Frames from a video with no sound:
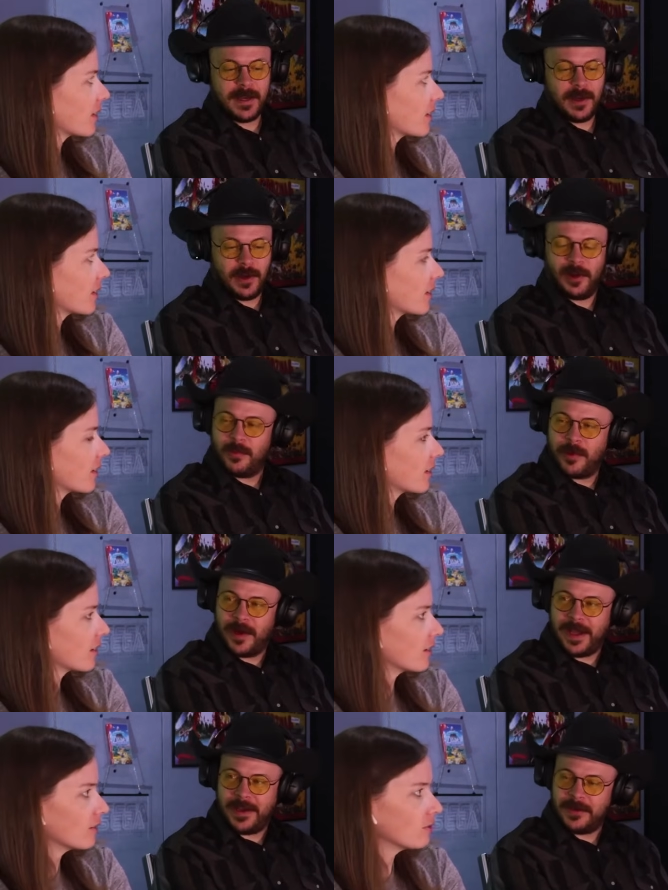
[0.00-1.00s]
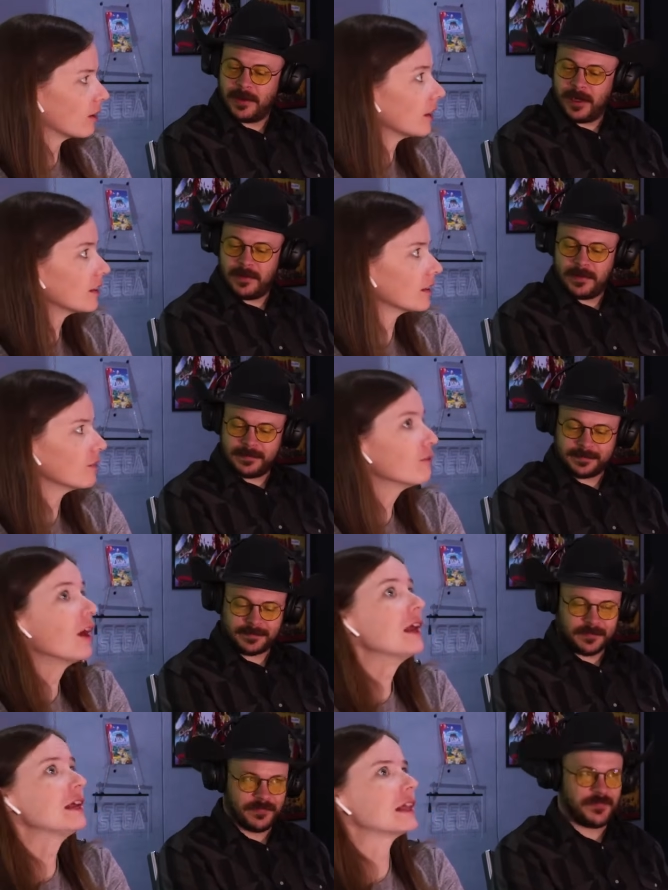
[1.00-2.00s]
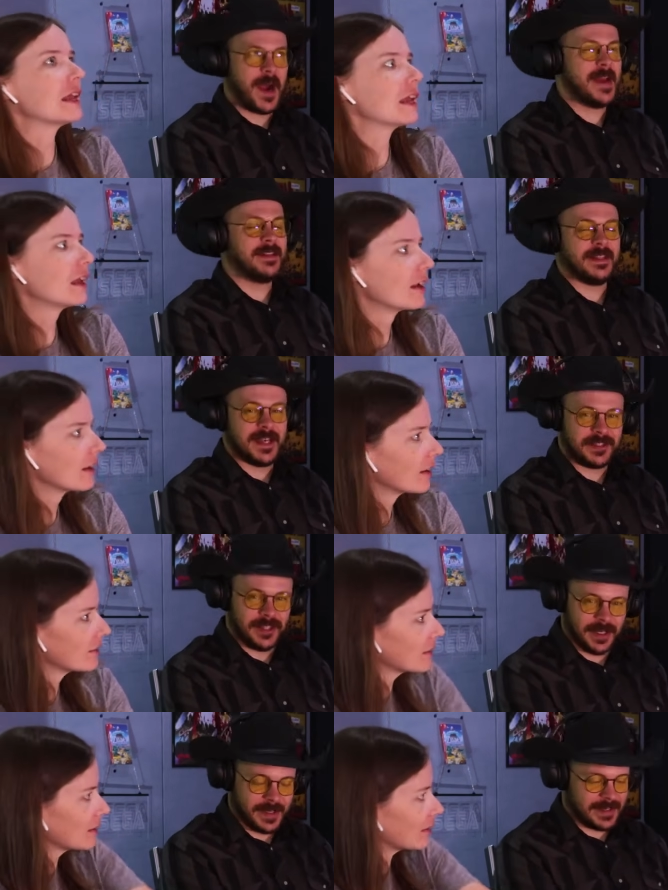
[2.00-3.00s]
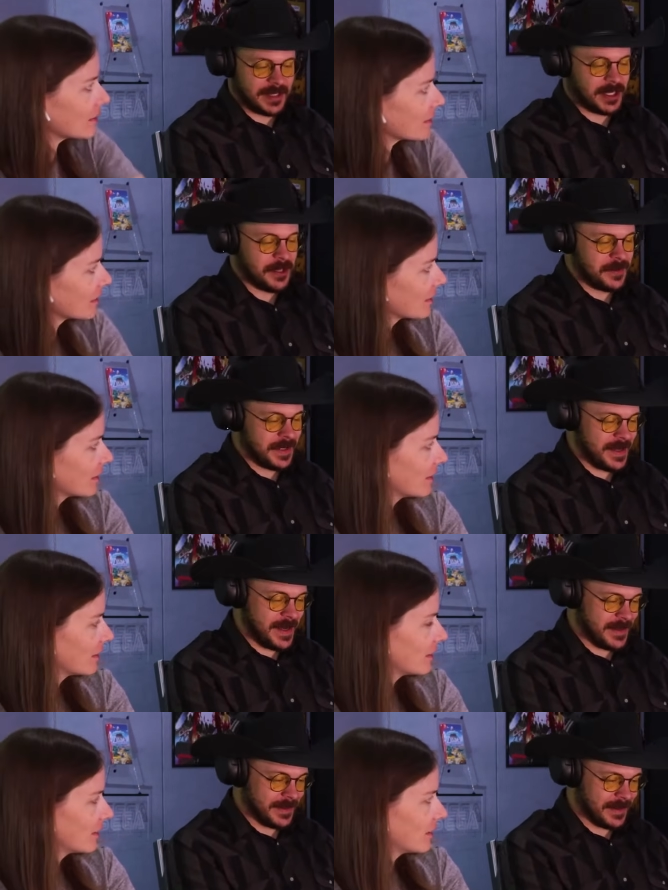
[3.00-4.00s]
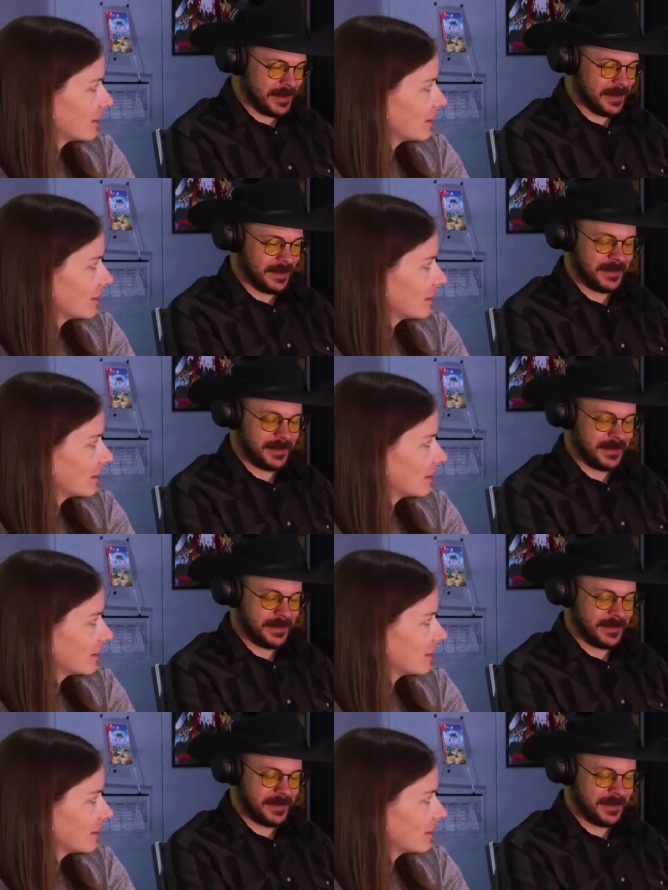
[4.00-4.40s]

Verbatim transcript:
Speaker 1: Oh boy! Well, finally, finally, Lester Jeez. gets the clues he needs in the,